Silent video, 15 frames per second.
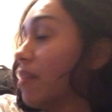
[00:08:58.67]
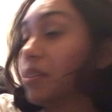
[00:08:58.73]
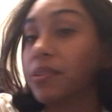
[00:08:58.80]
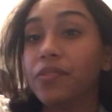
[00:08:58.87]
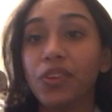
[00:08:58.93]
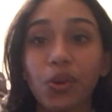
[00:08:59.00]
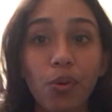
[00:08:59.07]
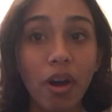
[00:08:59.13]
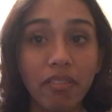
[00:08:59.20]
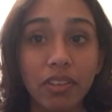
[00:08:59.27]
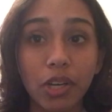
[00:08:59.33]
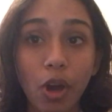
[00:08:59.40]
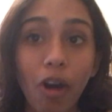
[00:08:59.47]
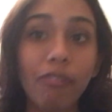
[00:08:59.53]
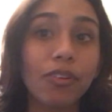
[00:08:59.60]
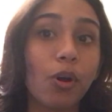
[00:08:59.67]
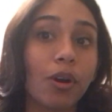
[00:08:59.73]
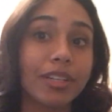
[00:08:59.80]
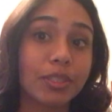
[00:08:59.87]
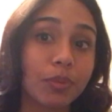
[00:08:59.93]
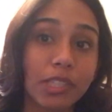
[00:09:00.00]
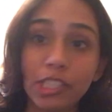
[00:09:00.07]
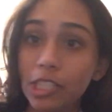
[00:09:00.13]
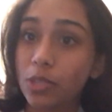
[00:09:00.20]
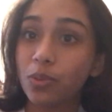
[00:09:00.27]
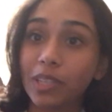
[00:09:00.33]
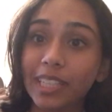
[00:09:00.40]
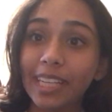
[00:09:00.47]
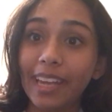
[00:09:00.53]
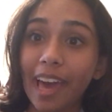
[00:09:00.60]
have a view of a golf course, which is
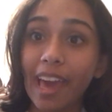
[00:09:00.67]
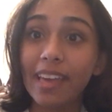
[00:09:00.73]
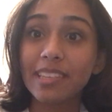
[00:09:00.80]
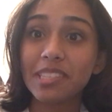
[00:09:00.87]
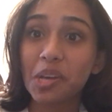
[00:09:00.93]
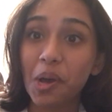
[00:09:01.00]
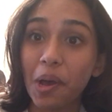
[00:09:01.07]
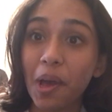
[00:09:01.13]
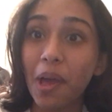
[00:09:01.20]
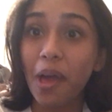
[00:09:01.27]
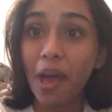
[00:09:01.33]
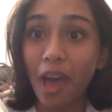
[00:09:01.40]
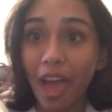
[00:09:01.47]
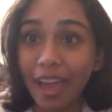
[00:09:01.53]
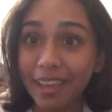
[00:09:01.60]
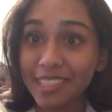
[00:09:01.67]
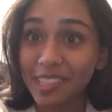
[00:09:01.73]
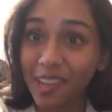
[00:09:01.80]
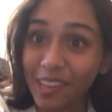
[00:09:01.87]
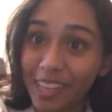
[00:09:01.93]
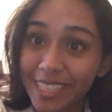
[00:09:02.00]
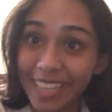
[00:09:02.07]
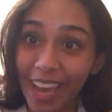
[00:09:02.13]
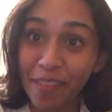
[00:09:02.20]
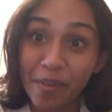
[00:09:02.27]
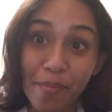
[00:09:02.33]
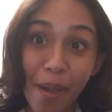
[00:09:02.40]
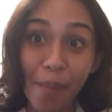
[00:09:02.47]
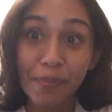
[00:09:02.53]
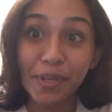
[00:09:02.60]
really nice as long as I
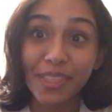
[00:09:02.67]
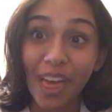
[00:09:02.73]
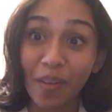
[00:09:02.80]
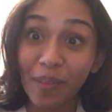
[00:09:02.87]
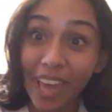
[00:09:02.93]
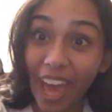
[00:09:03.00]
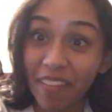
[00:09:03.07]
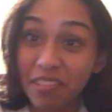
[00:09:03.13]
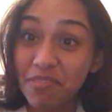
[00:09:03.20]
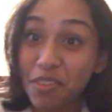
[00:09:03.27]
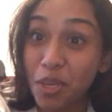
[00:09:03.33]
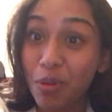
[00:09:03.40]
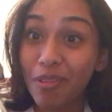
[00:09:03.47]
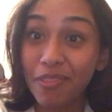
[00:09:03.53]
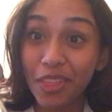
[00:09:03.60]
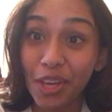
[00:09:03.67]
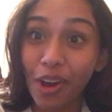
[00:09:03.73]
remember that we have a view of the